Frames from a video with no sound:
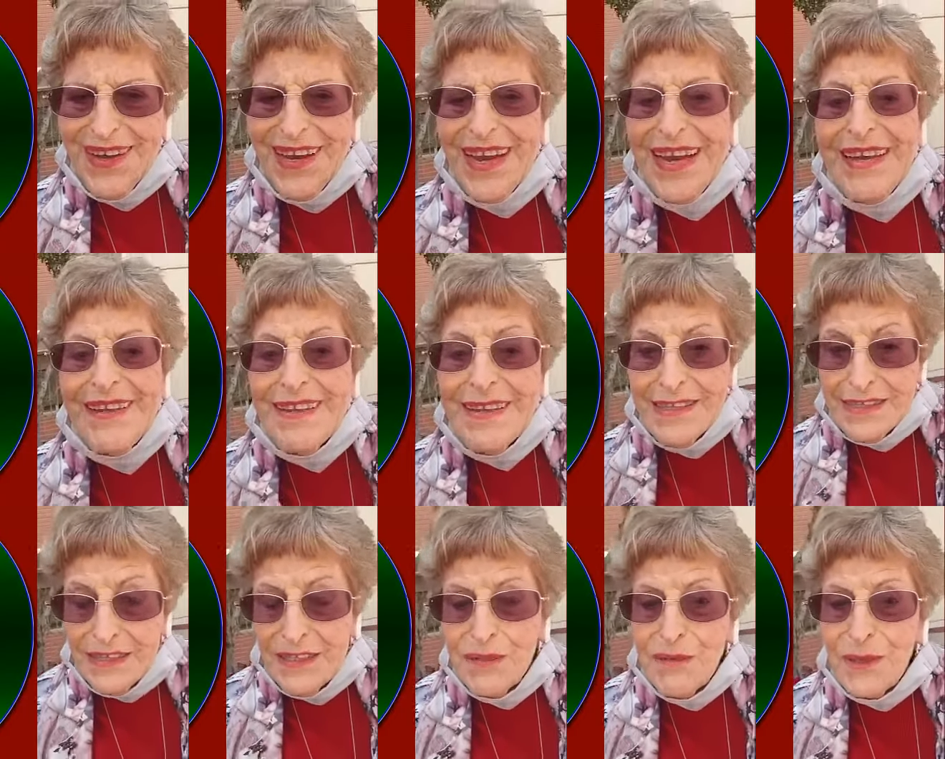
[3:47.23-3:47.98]
And
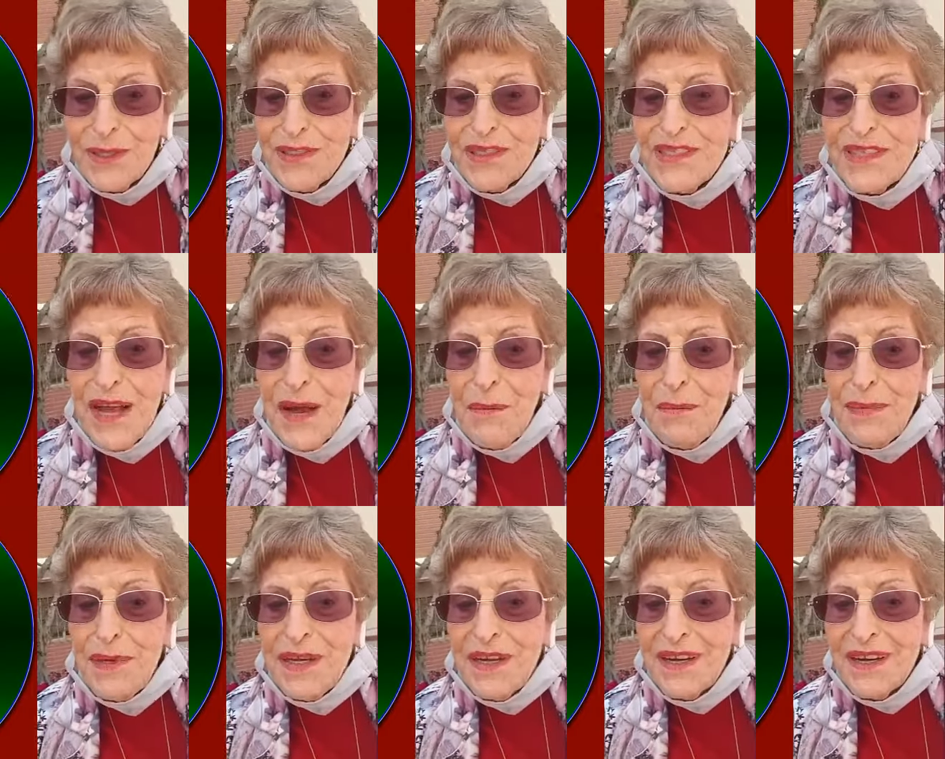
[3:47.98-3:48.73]
this is what is
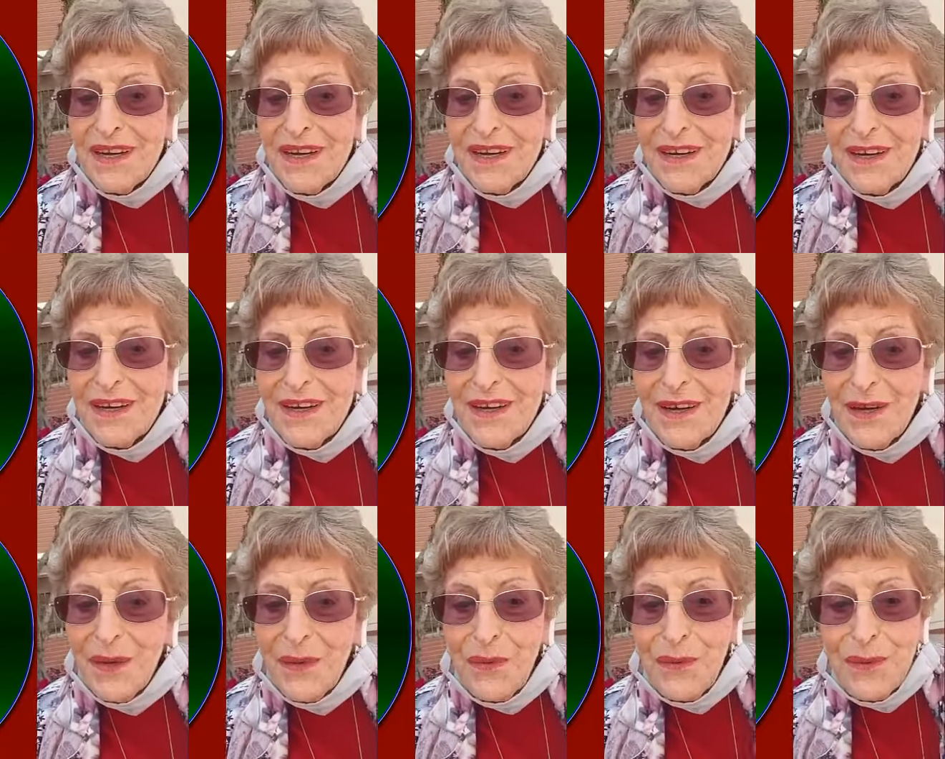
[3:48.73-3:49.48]
happening.
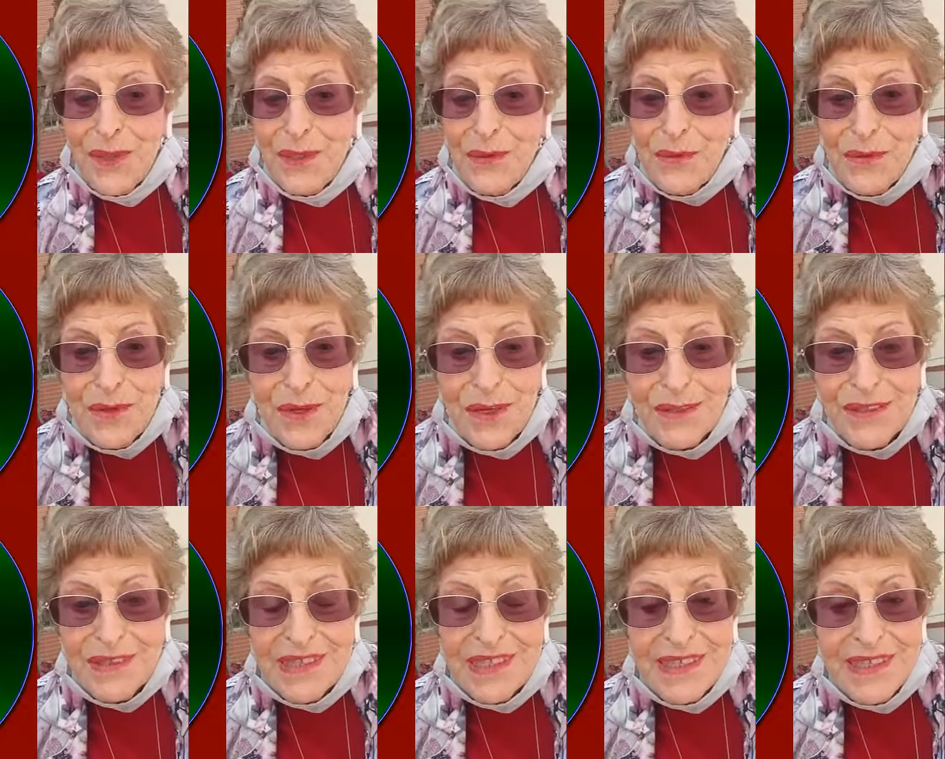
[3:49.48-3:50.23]
We do
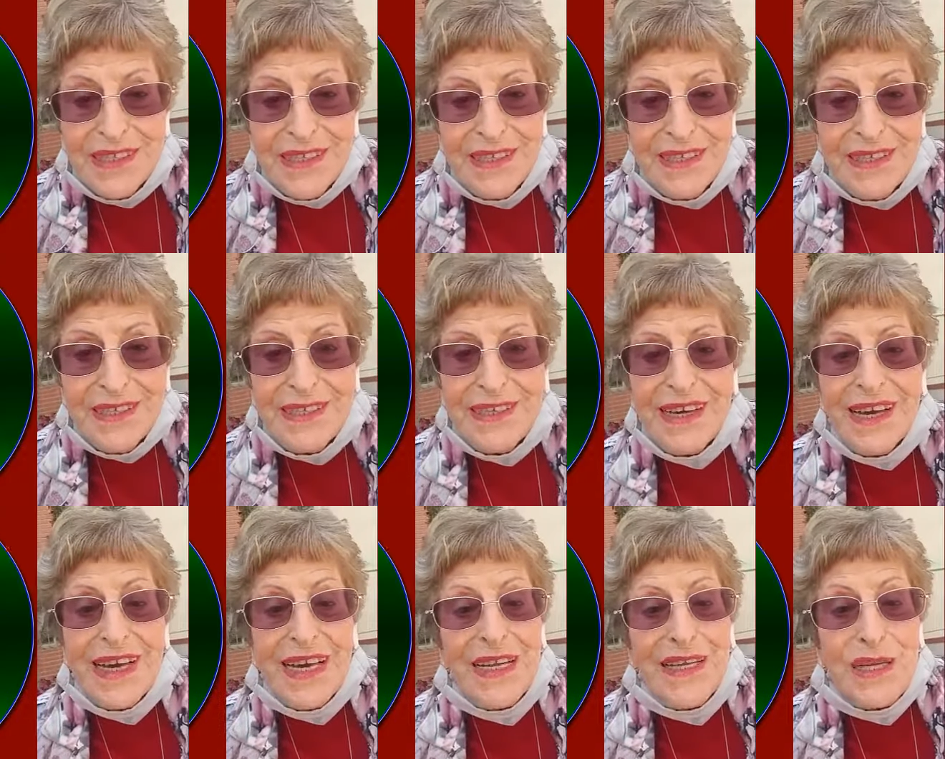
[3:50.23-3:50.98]
not see
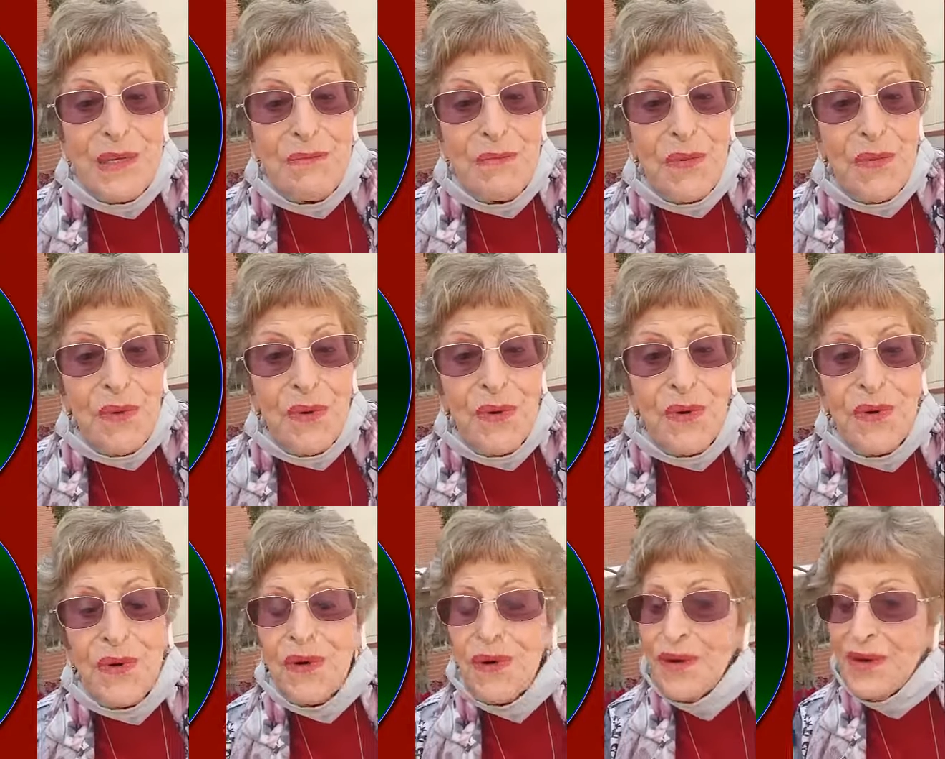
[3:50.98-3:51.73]
any more
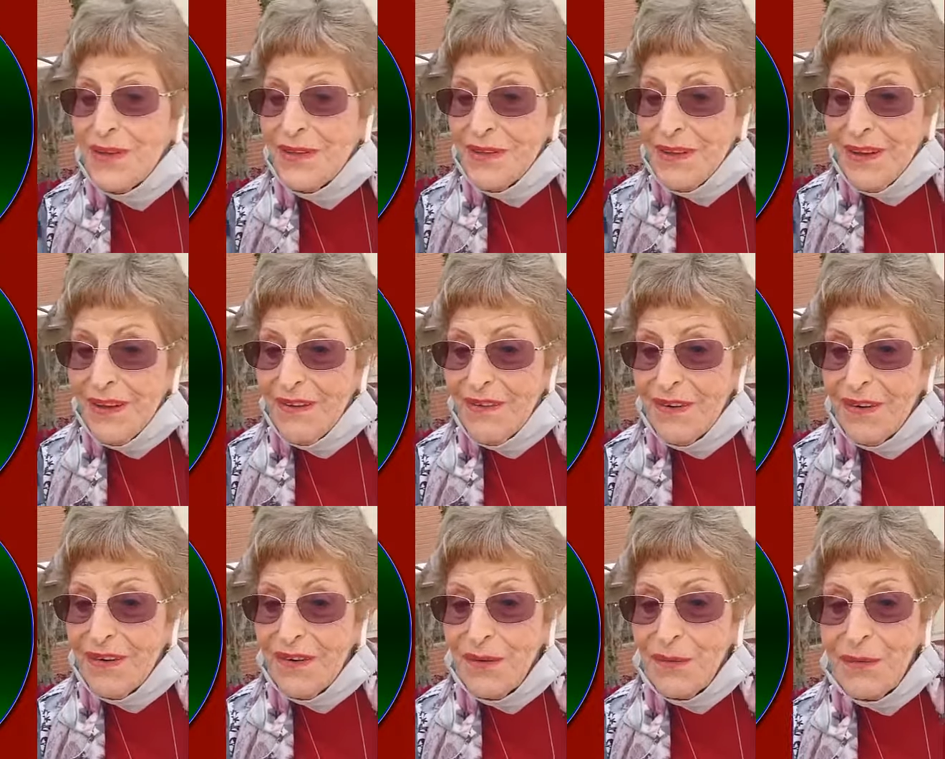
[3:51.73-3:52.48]

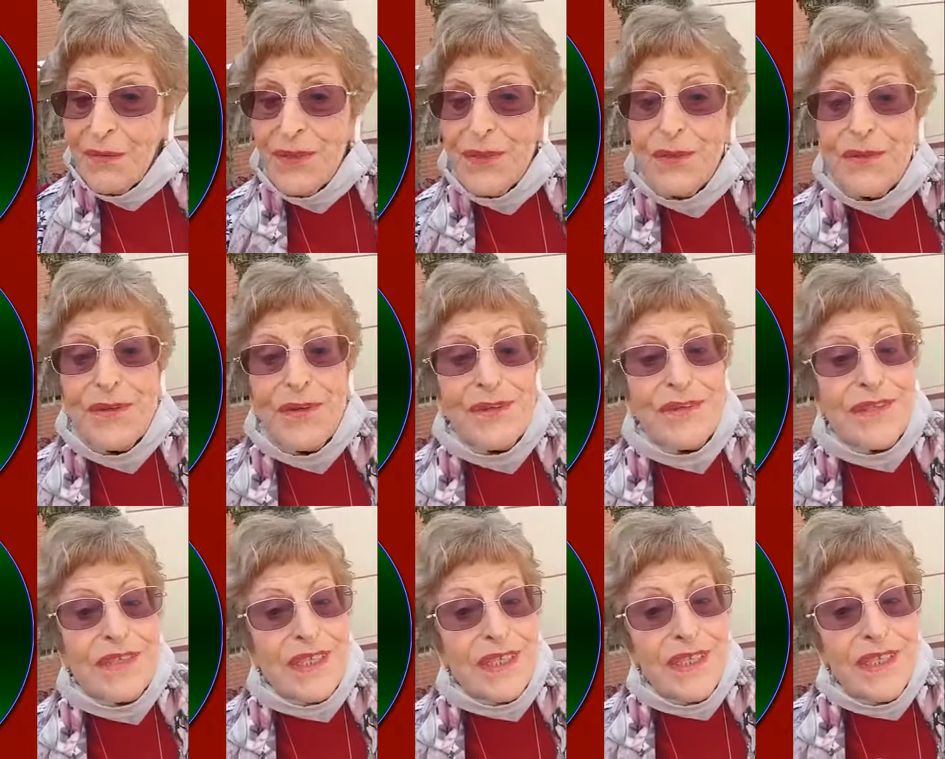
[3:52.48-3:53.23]
terror. We do not
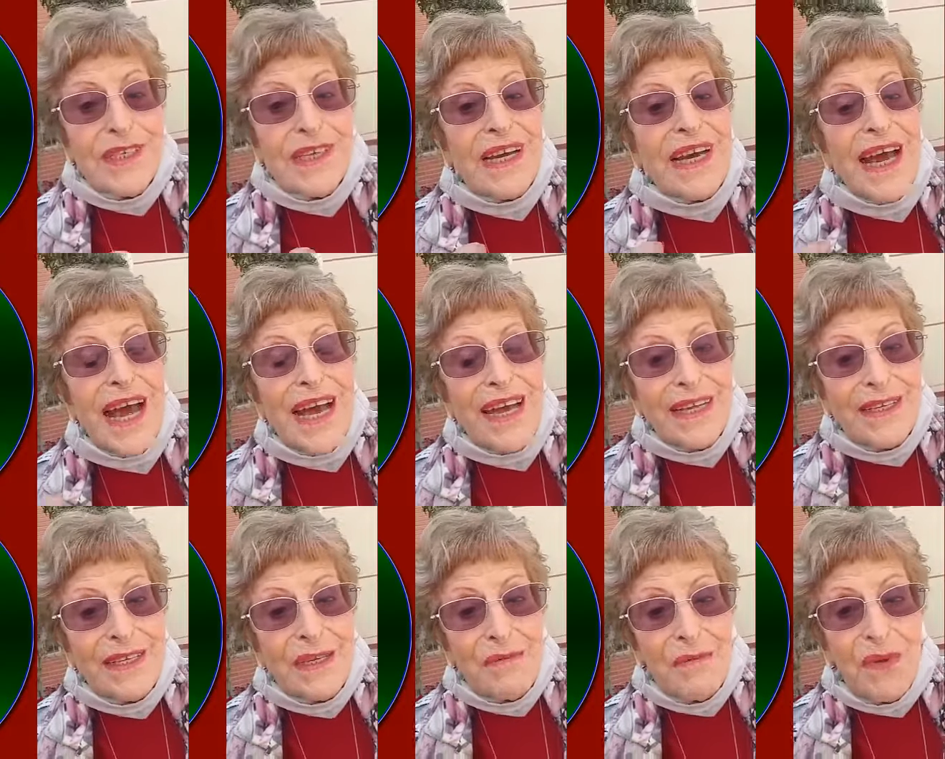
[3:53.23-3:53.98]
see
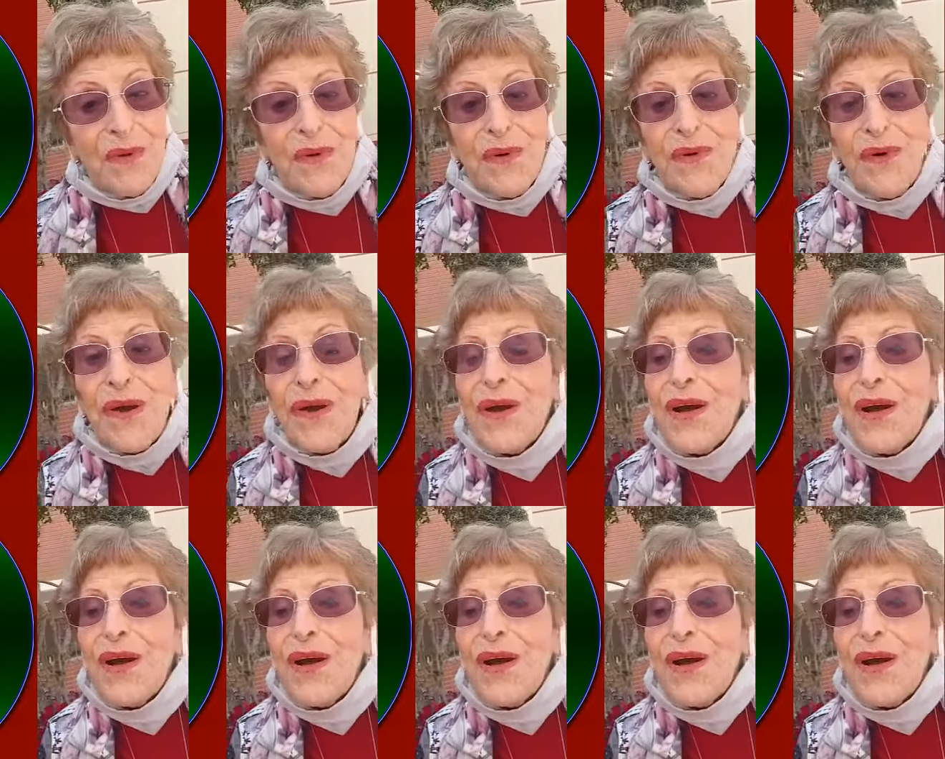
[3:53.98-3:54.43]
any more